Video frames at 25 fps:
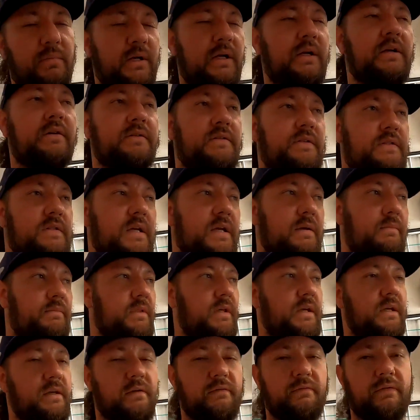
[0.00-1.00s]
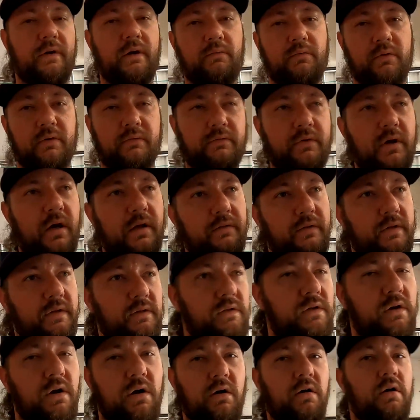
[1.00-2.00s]
but here's the same thing, if I would have gotten this
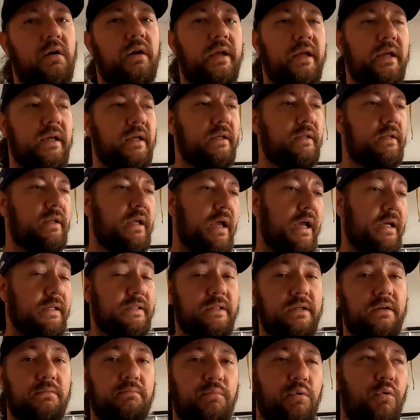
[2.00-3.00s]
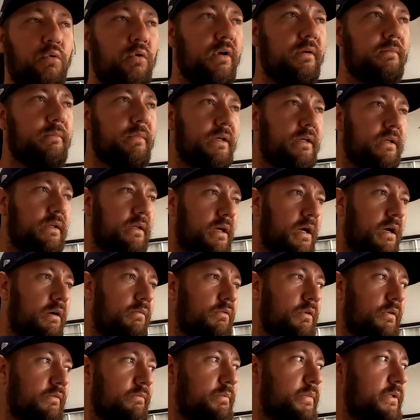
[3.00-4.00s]
car in as an appointment, I
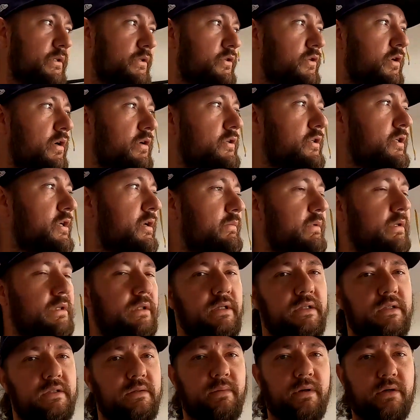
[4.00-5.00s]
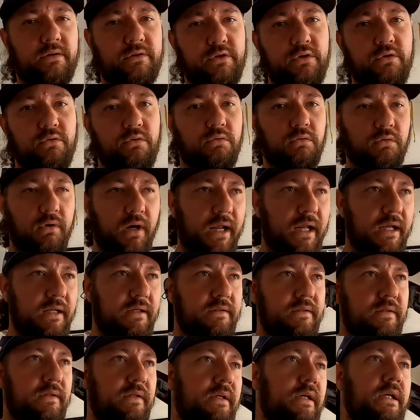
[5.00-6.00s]
would have been charging him at least about
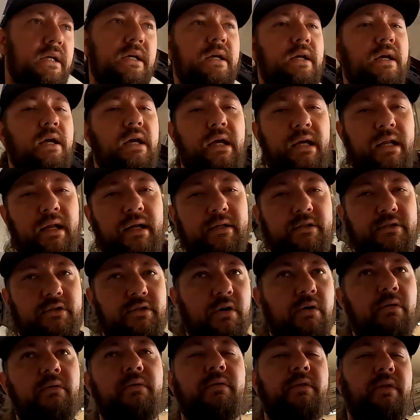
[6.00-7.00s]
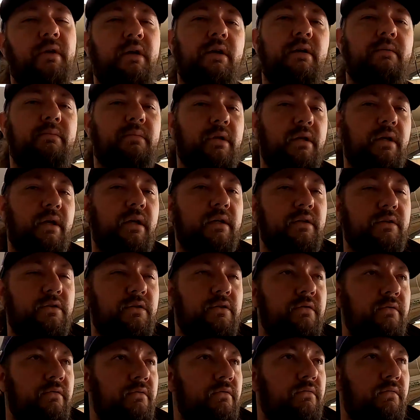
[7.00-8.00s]
$2,000, and I don't think I'm gonna get
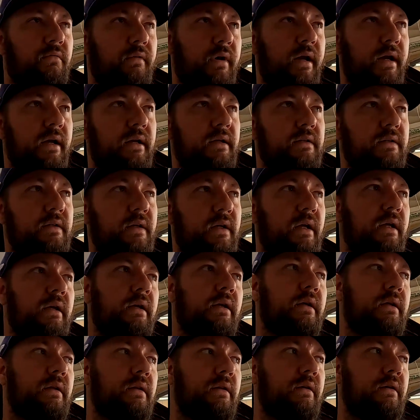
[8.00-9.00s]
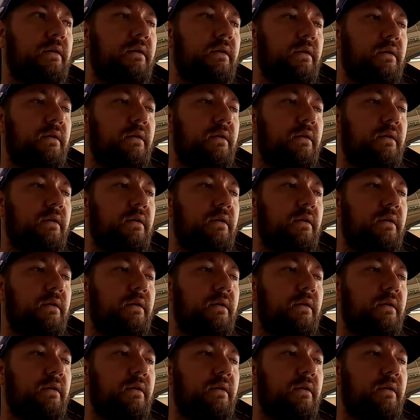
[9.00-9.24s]
$2,000 in,